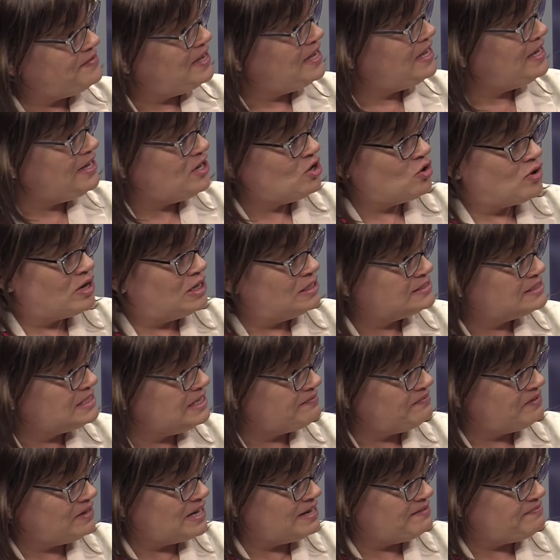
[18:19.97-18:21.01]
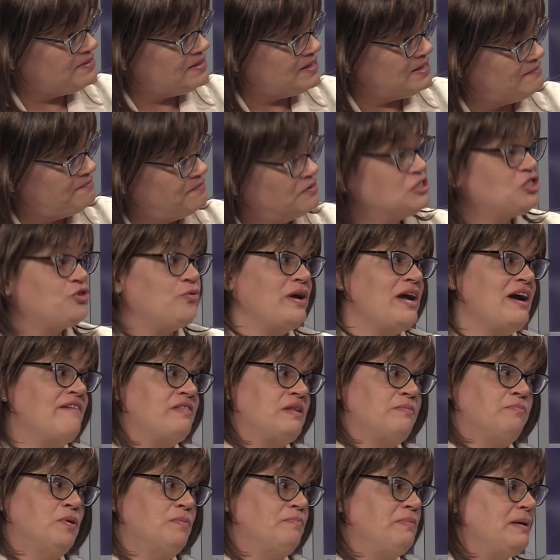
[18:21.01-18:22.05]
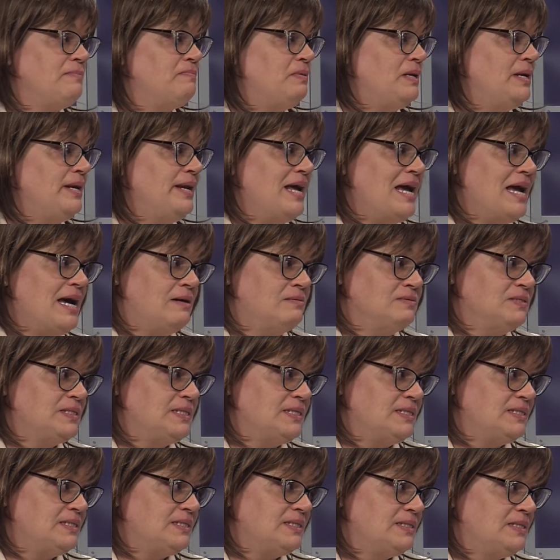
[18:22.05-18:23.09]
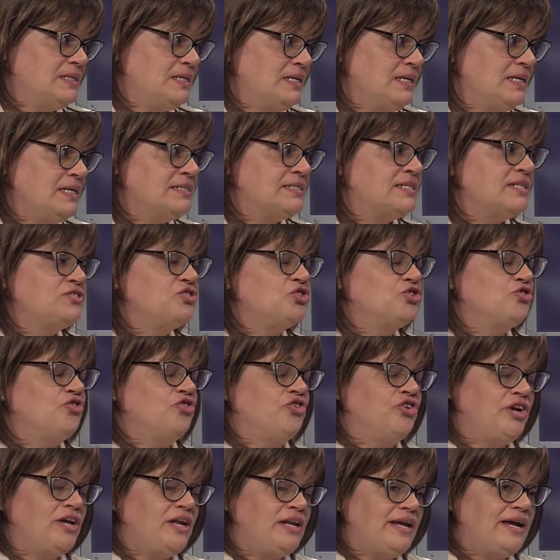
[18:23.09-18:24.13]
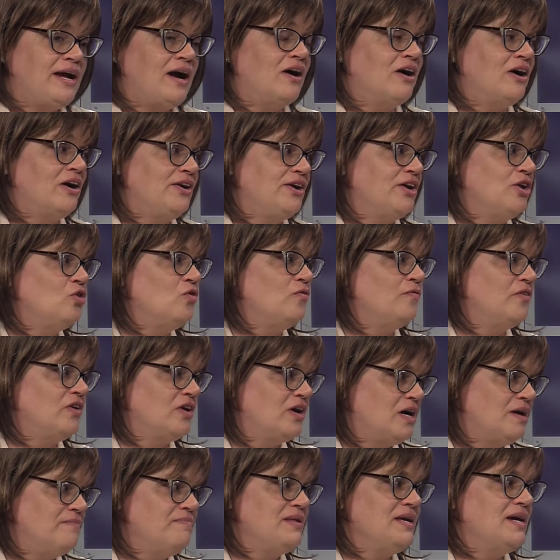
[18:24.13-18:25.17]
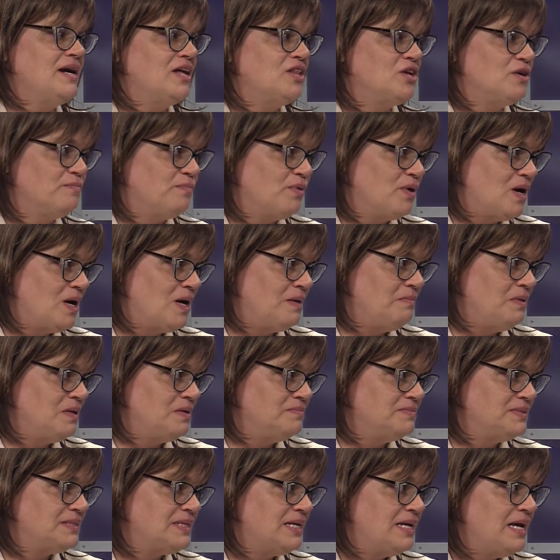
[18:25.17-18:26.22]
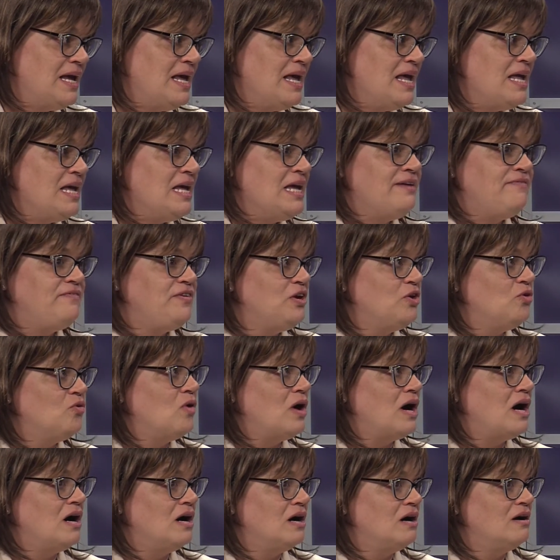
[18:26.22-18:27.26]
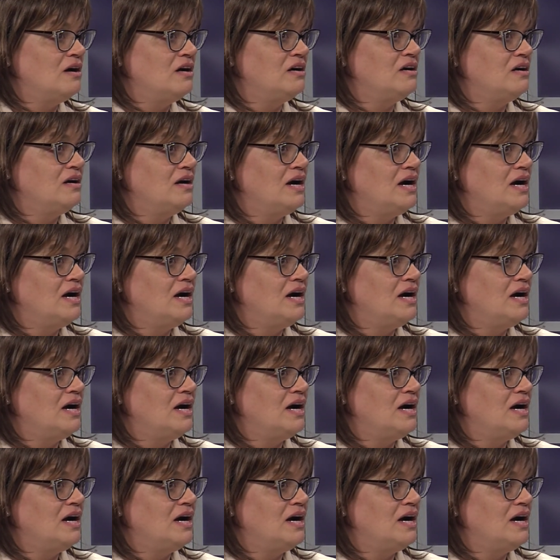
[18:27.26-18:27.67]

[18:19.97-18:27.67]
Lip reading: any quality of life thing, first we have to put people in houses, because it's really hard to overcome the other problems if you are